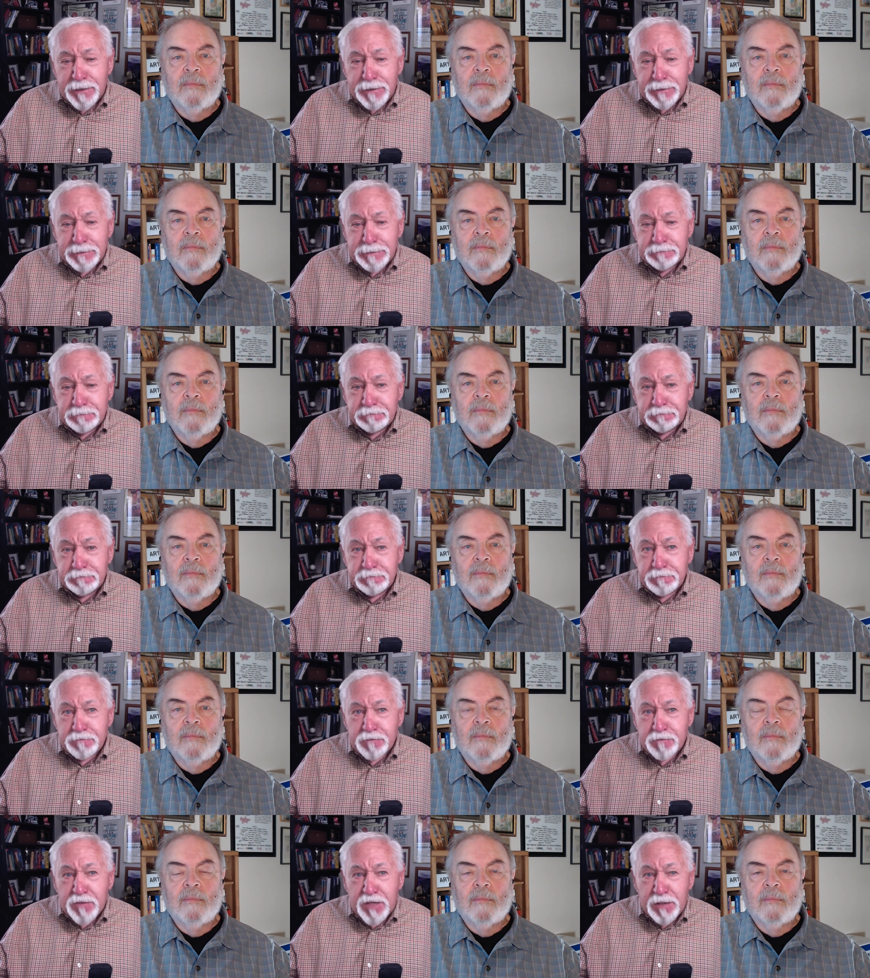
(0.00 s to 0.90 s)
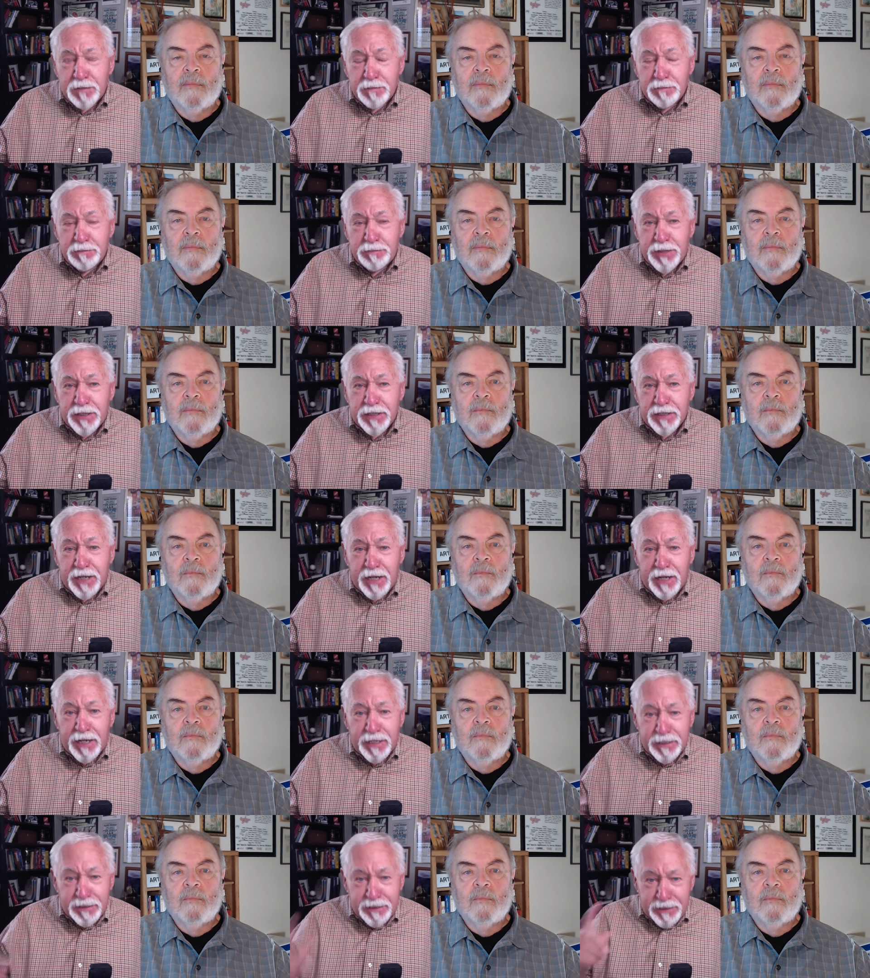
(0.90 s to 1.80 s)
Speaker 1: Um,
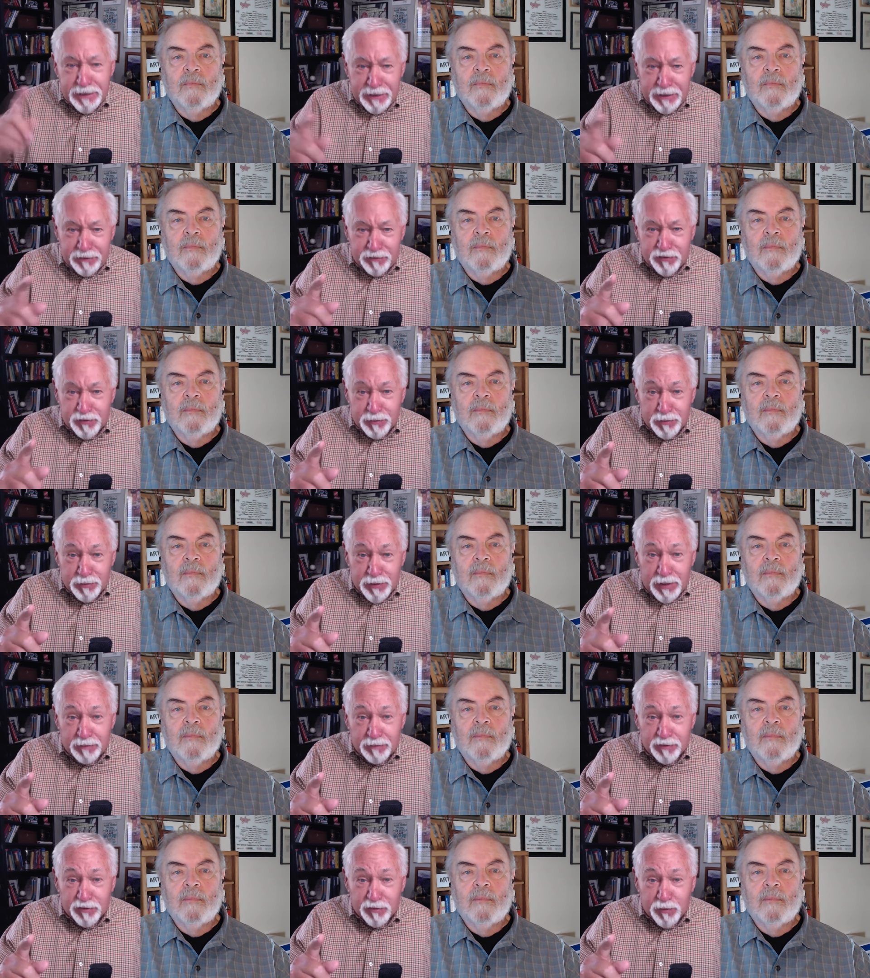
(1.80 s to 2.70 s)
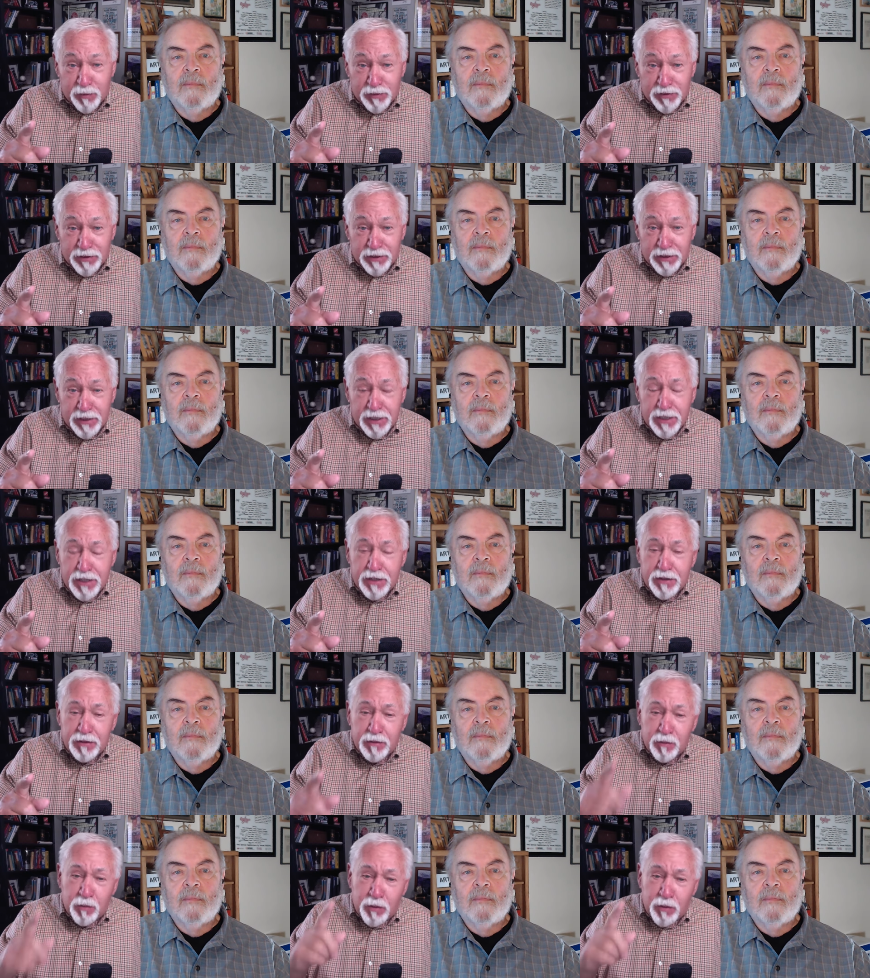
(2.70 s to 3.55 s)
but I did have some problems with it.